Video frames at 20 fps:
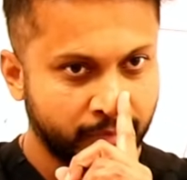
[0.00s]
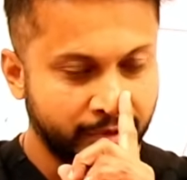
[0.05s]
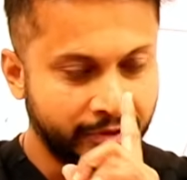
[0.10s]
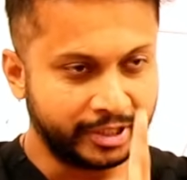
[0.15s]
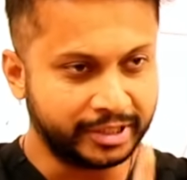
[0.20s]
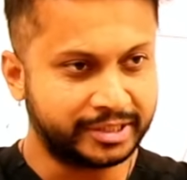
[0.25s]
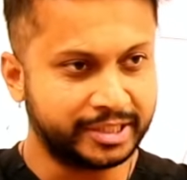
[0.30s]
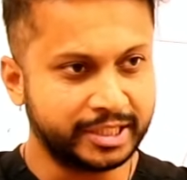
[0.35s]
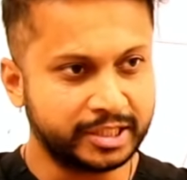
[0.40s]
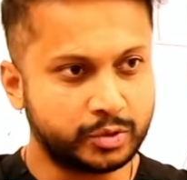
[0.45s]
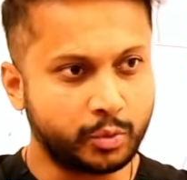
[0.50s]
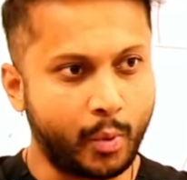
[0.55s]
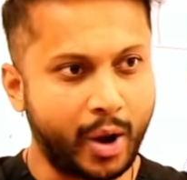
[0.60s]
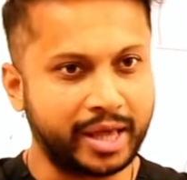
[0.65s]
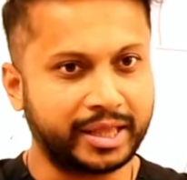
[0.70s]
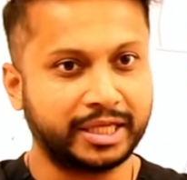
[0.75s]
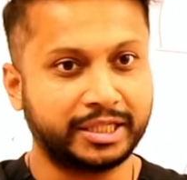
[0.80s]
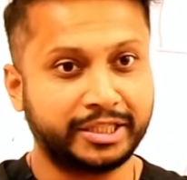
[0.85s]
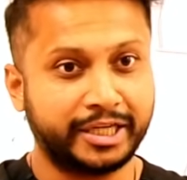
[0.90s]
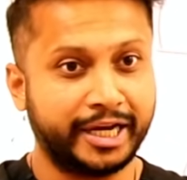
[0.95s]
This is
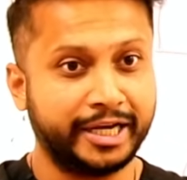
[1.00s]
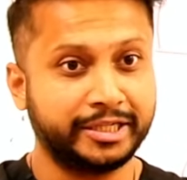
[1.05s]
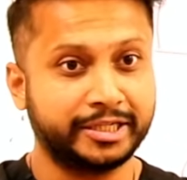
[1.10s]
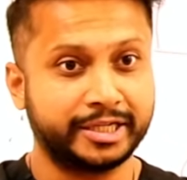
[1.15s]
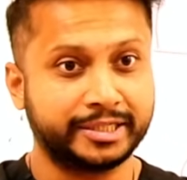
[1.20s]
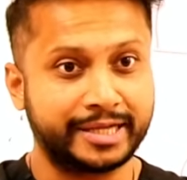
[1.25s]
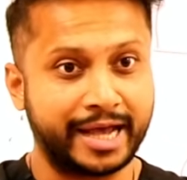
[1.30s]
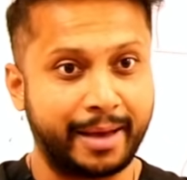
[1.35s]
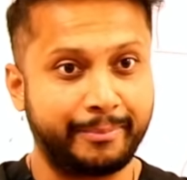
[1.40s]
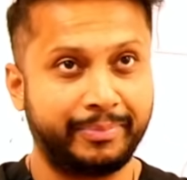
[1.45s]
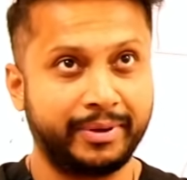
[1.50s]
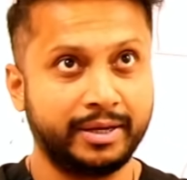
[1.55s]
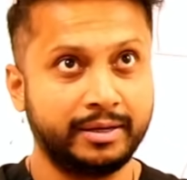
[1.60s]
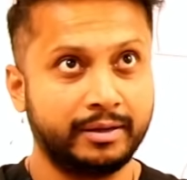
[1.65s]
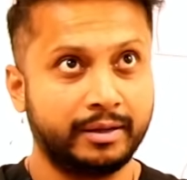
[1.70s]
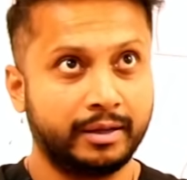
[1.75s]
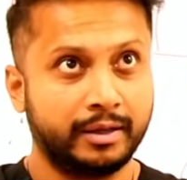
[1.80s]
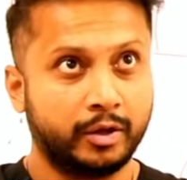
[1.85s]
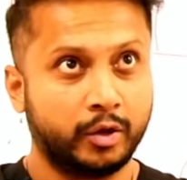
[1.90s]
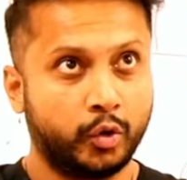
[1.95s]
where the change has
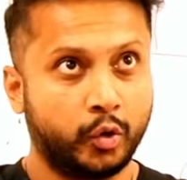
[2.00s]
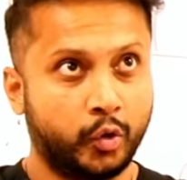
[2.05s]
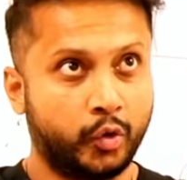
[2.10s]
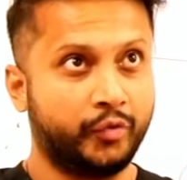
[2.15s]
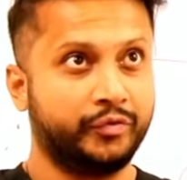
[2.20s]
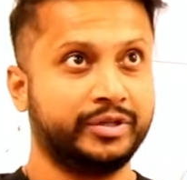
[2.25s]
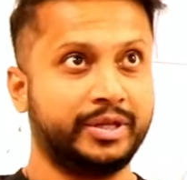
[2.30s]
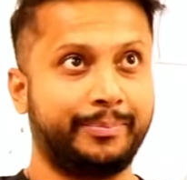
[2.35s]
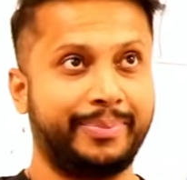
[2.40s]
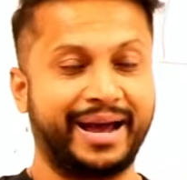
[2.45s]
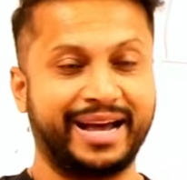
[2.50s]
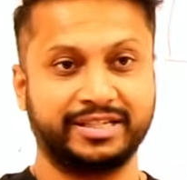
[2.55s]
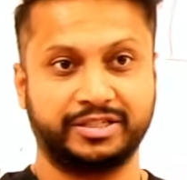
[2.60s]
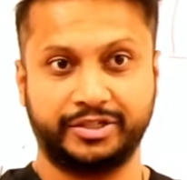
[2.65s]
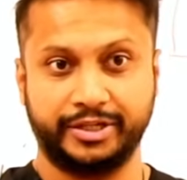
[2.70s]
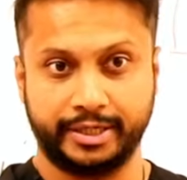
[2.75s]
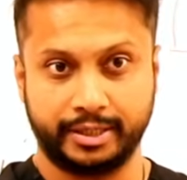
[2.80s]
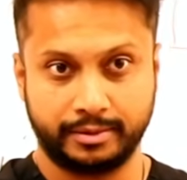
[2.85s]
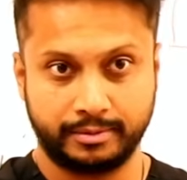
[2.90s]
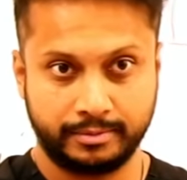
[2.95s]
happened over the
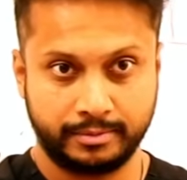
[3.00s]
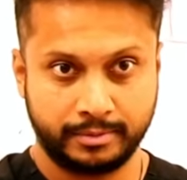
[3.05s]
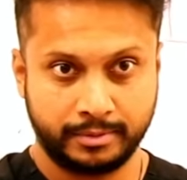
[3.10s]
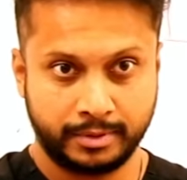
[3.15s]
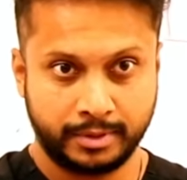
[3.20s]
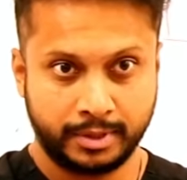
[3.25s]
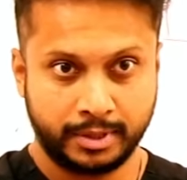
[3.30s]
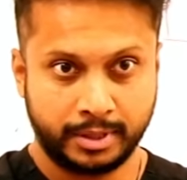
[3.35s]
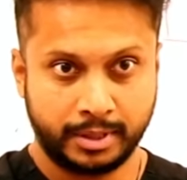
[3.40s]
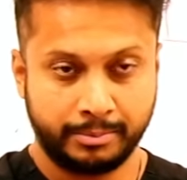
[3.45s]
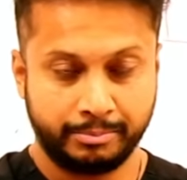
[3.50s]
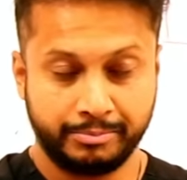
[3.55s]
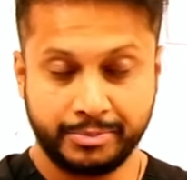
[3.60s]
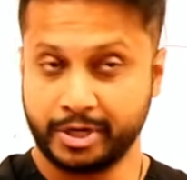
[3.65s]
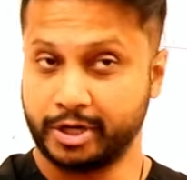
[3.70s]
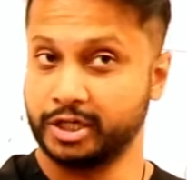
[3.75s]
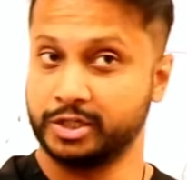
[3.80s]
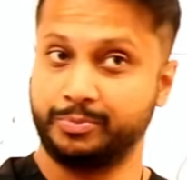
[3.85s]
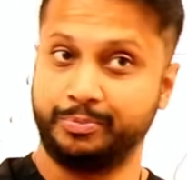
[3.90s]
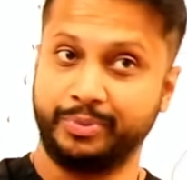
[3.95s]
past year,
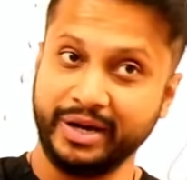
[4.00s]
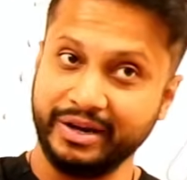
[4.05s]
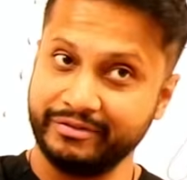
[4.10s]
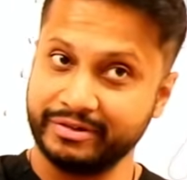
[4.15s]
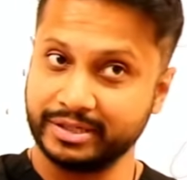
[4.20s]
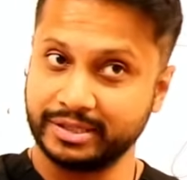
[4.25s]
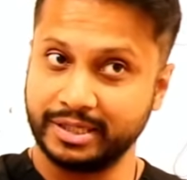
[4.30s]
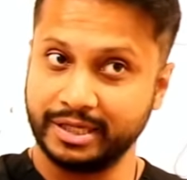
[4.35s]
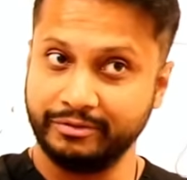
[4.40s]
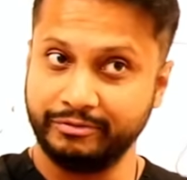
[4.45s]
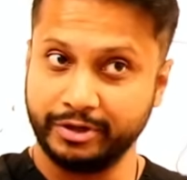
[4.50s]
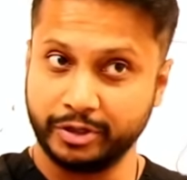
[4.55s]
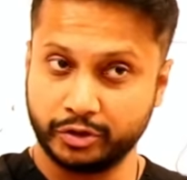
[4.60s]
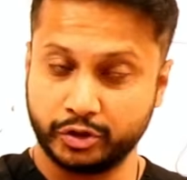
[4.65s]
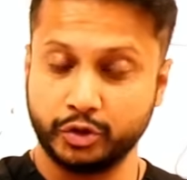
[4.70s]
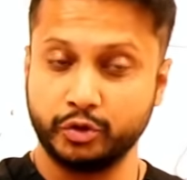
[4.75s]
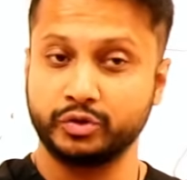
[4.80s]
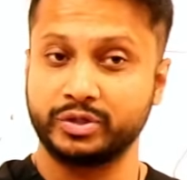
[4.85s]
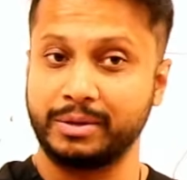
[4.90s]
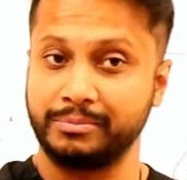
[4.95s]
because previously we
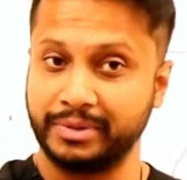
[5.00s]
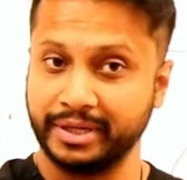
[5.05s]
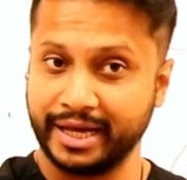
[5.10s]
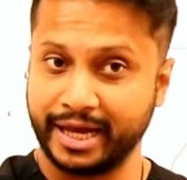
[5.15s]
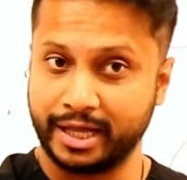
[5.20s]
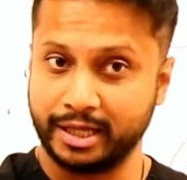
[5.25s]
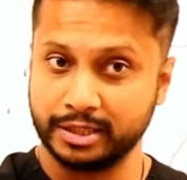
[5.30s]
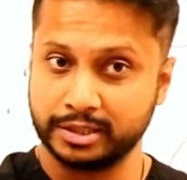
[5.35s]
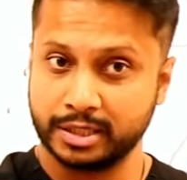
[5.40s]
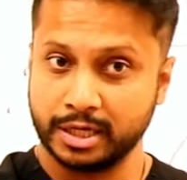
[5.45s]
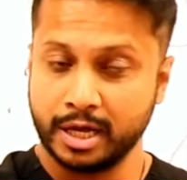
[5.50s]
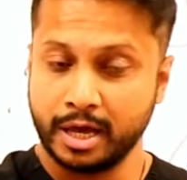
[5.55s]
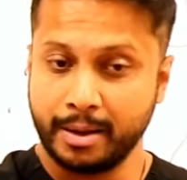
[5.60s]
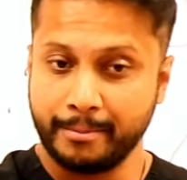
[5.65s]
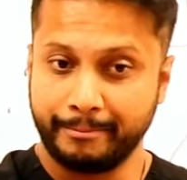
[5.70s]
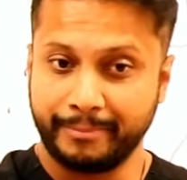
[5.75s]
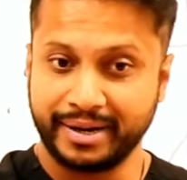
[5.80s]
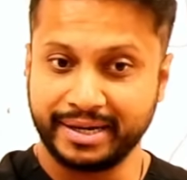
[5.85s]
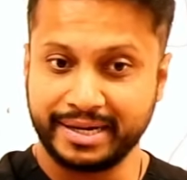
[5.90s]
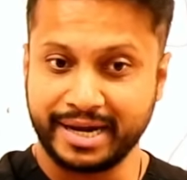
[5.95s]
used to do something else,
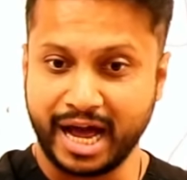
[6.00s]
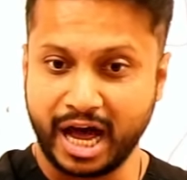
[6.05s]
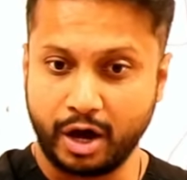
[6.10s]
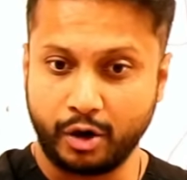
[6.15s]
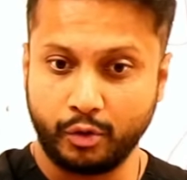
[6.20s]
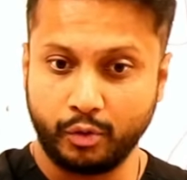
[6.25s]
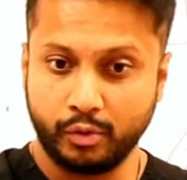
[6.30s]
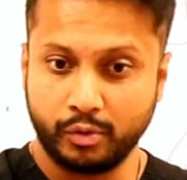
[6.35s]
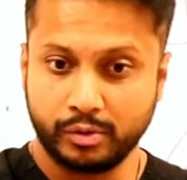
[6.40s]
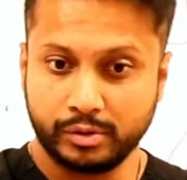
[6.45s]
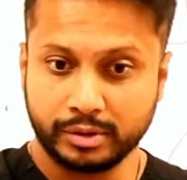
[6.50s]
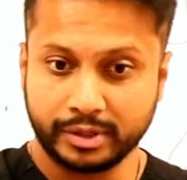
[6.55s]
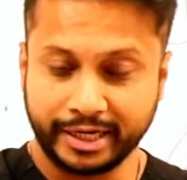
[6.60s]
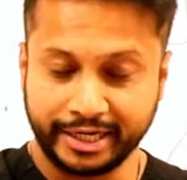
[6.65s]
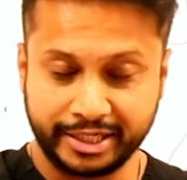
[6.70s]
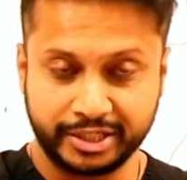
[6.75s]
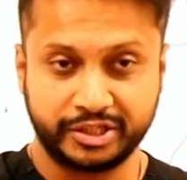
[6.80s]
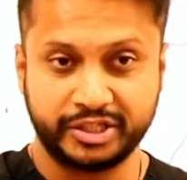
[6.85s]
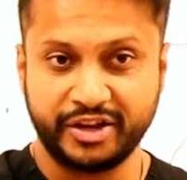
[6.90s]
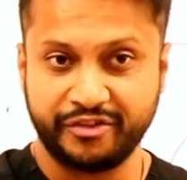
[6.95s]
but now
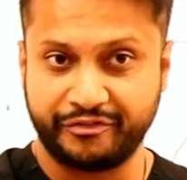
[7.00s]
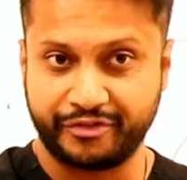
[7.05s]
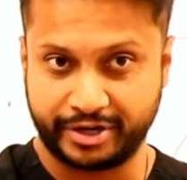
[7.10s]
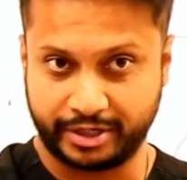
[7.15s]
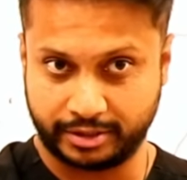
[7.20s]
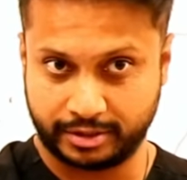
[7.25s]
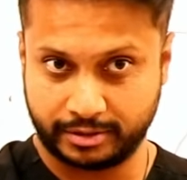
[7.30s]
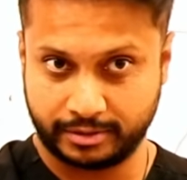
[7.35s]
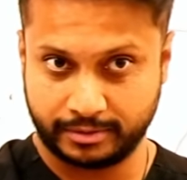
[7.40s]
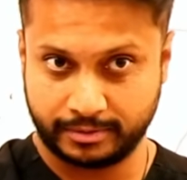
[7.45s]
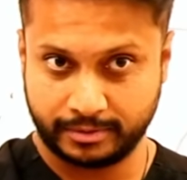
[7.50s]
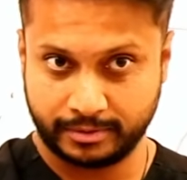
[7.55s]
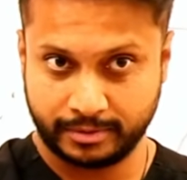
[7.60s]
it is different.